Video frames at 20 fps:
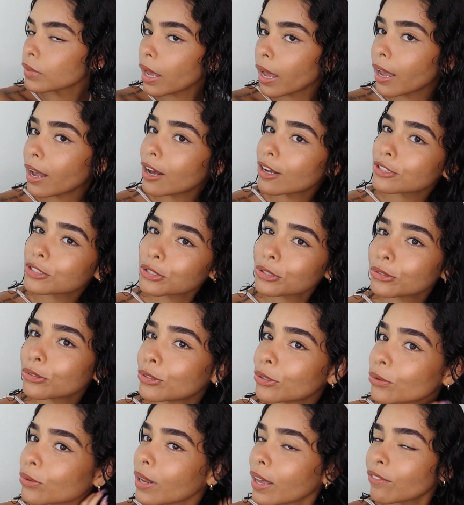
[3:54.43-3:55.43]
I also
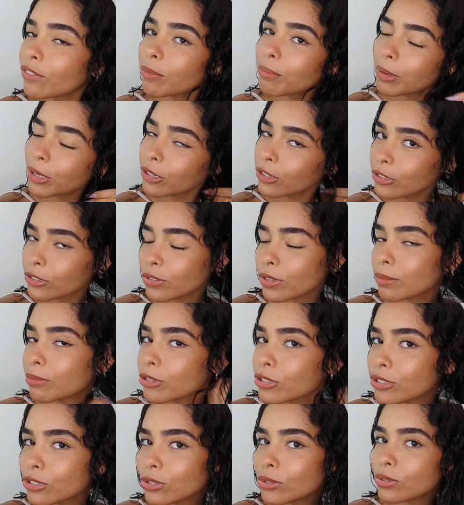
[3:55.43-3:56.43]
don't have a mirror, so I'm
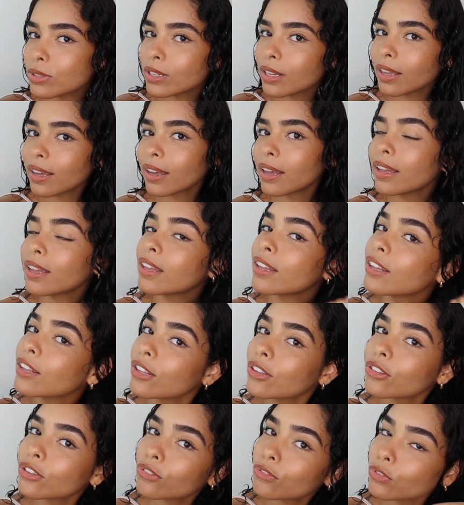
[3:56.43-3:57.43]
just using
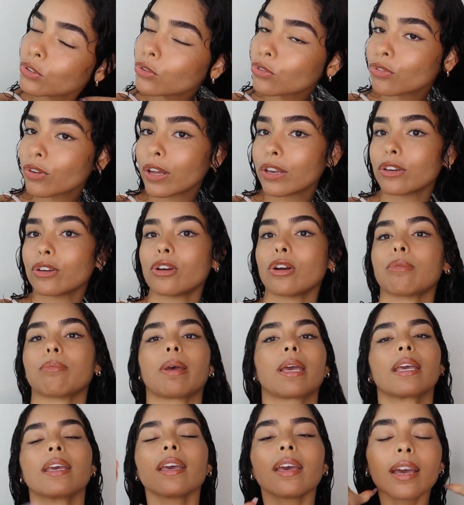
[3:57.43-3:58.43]
the viewfinder on
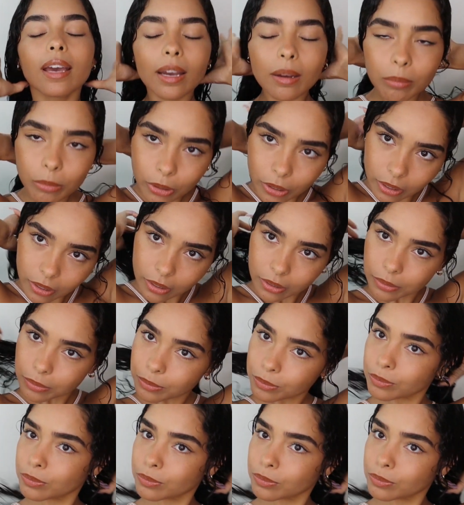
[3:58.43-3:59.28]
my camera.